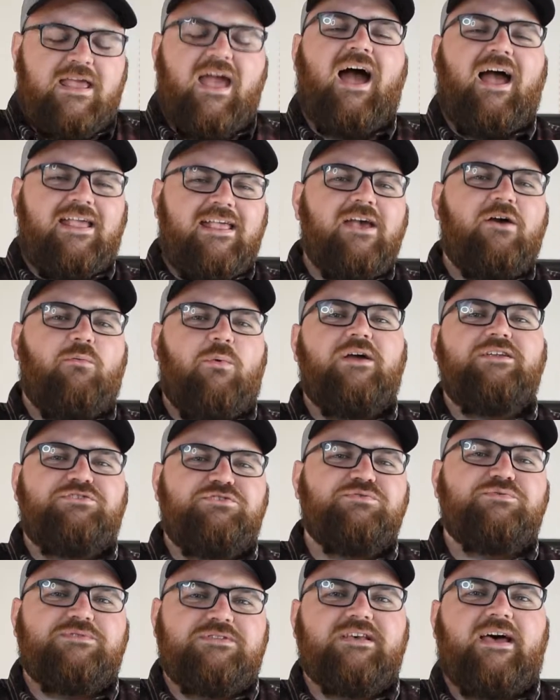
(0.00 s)
Yeah, I get why
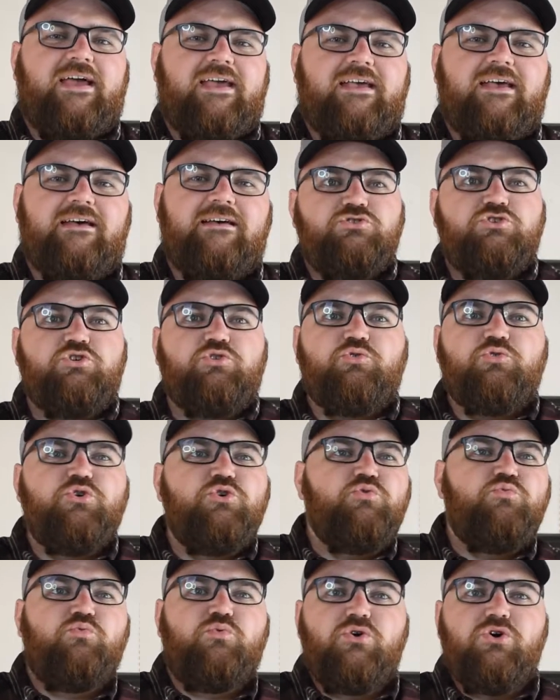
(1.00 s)
dudes like it.
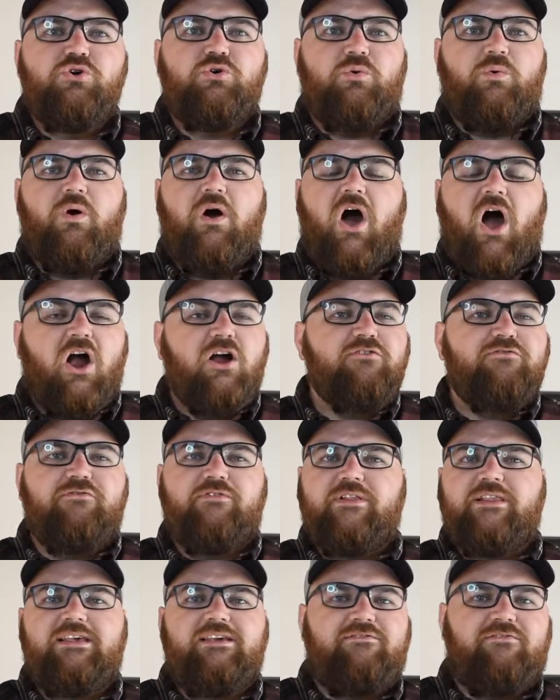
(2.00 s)
True woo,
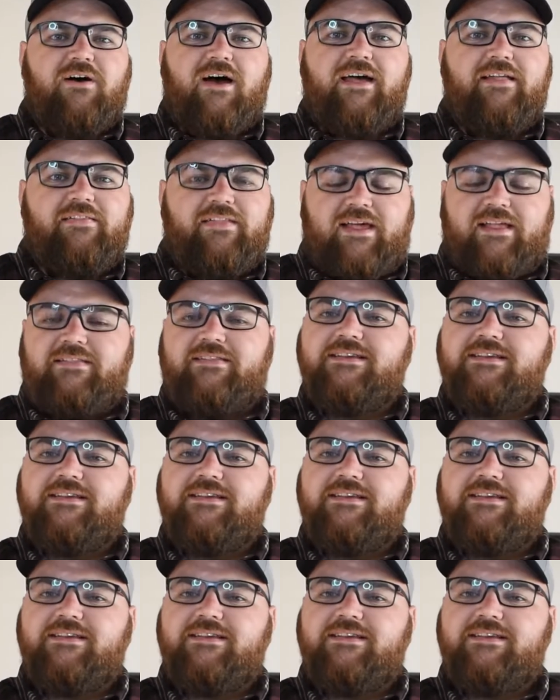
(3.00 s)
artfully violent.